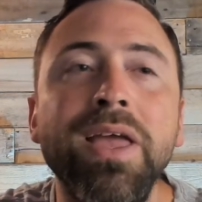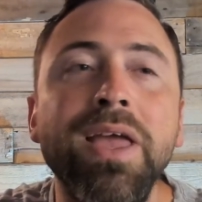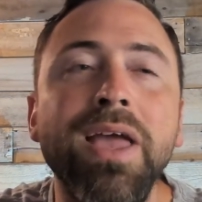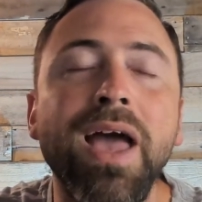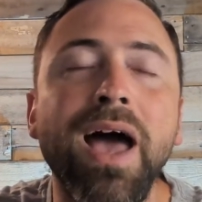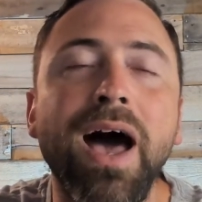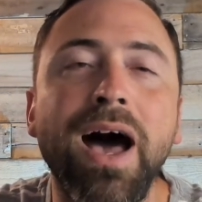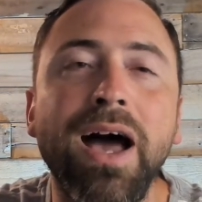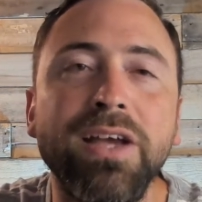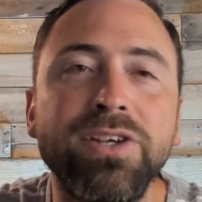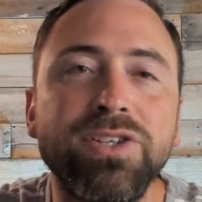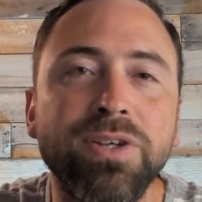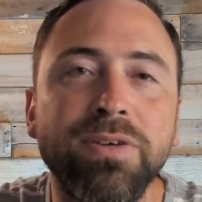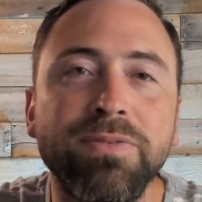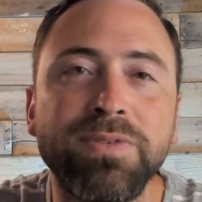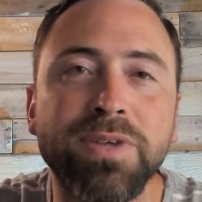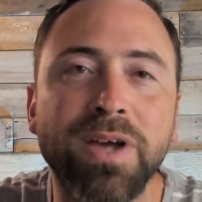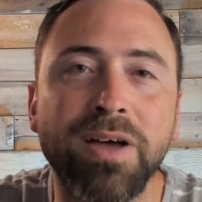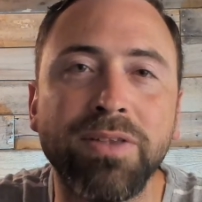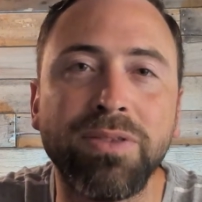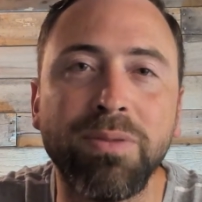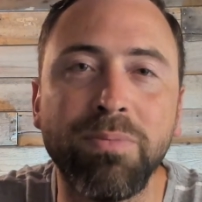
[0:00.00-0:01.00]
I should have
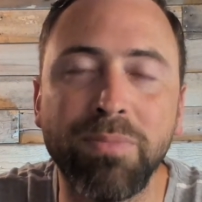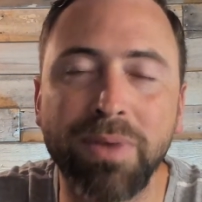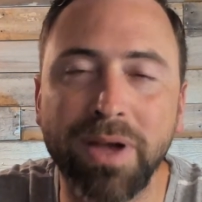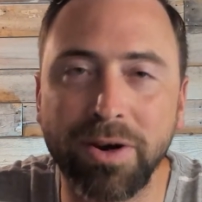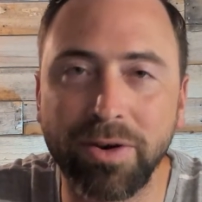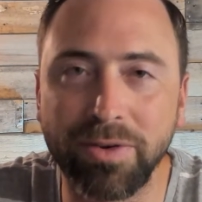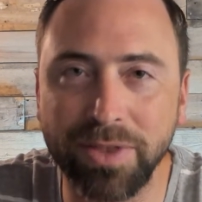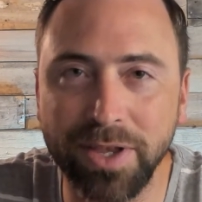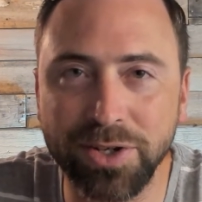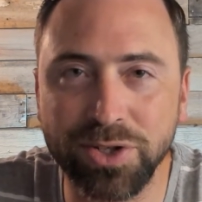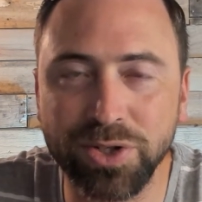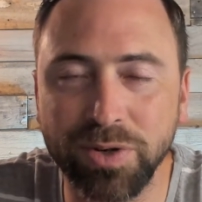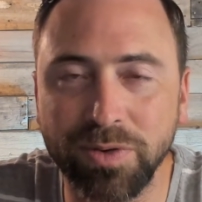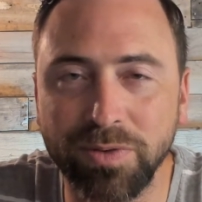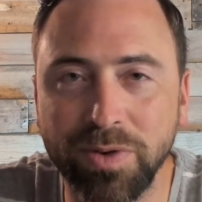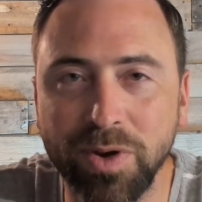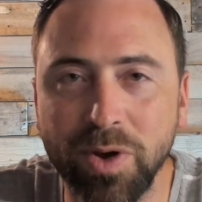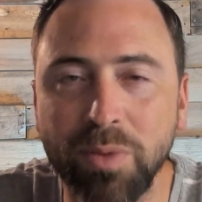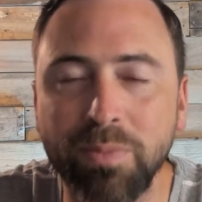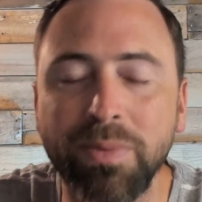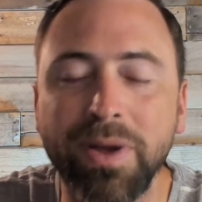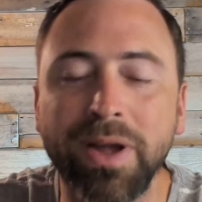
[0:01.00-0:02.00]
taught them better. They should have
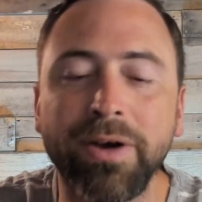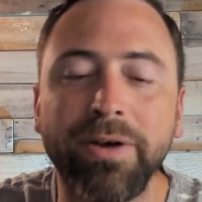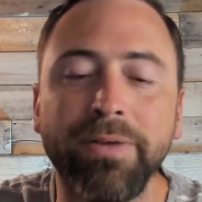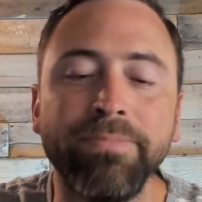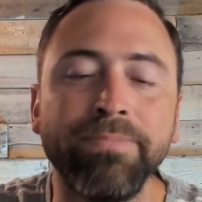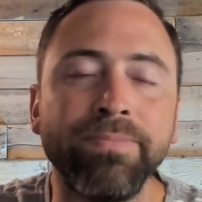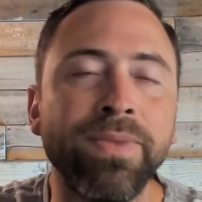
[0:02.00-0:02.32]
known better.